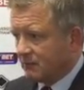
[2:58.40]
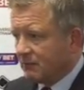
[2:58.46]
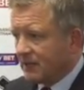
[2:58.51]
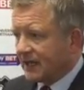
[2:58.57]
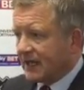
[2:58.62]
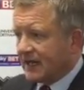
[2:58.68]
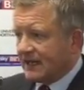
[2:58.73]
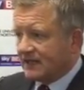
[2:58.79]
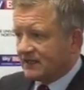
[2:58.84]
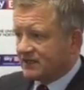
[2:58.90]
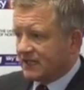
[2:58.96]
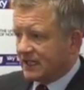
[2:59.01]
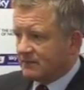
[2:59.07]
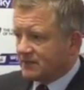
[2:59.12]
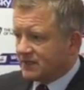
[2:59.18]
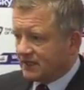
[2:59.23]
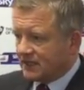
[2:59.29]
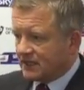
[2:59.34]
big hitting
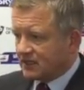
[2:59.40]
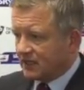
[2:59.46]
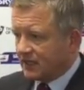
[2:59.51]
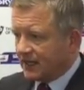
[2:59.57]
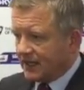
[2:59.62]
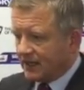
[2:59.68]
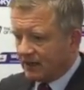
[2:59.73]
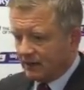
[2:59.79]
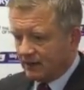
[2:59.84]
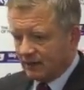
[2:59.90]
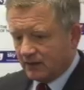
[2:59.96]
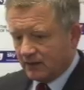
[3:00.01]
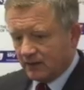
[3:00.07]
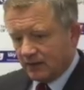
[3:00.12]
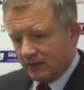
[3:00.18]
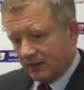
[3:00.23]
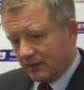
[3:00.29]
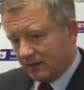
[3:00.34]
teams in this league,
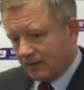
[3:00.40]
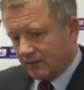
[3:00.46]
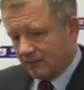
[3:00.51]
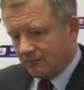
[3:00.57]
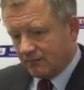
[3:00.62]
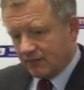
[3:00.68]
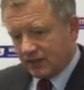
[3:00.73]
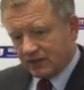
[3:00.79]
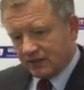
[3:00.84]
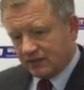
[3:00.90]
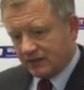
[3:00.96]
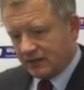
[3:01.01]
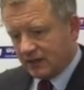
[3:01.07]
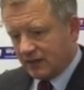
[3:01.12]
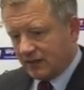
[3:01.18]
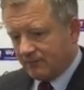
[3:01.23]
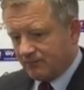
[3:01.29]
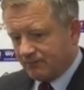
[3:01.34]

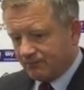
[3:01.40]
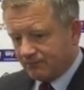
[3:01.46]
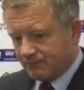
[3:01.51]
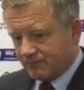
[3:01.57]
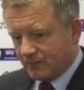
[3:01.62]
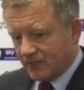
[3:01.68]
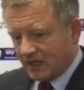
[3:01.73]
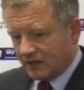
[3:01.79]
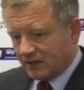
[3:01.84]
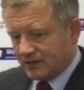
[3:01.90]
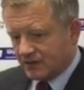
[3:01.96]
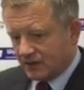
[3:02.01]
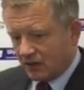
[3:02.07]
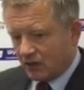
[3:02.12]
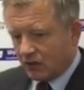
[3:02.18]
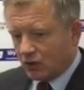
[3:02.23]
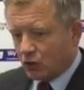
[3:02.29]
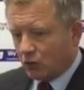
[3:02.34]
there's
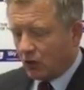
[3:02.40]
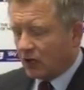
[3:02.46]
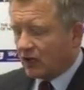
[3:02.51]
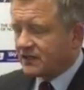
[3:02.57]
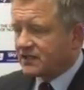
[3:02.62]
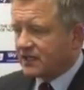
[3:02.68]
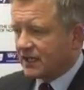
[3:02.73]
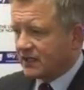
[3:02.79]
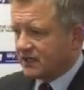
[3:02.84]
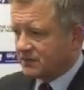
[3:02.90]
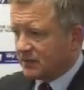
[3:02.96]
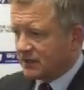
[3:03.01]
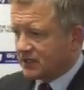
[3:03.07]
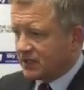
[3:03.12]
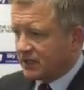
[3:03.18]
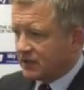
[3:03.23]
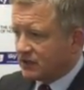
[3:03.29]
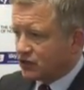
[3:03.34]
a lot of quality,
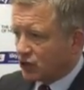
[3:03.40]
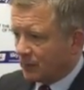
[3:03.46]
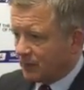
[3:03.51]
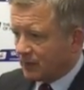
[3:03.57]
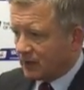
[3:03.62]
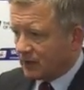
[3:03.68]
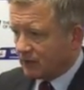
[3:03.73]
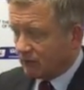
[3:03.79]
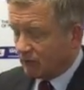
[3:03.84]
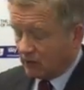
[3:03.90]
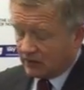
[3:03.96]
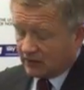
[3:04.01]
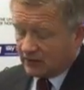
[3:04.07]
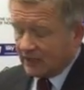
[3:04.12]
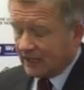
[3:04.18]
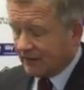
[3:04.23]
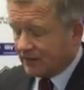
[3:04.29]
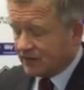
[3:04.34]
especially at the top
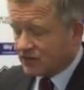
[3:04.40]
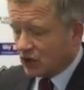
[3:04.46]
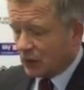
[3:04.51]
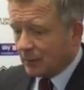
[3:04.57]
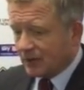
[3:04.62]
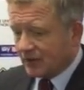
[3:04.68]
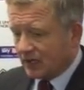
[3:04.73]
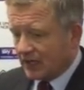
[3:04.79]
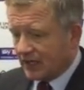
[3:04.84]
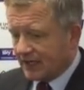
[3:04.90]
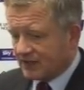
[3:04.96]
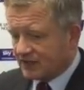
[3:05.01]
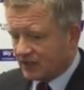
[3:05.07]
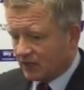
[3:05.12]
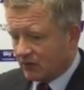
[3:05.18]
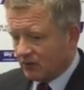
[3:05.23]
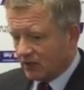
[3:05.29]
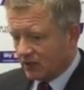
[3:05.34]
of the league.
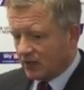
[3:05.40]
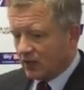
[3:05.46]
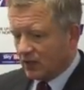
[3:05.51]
So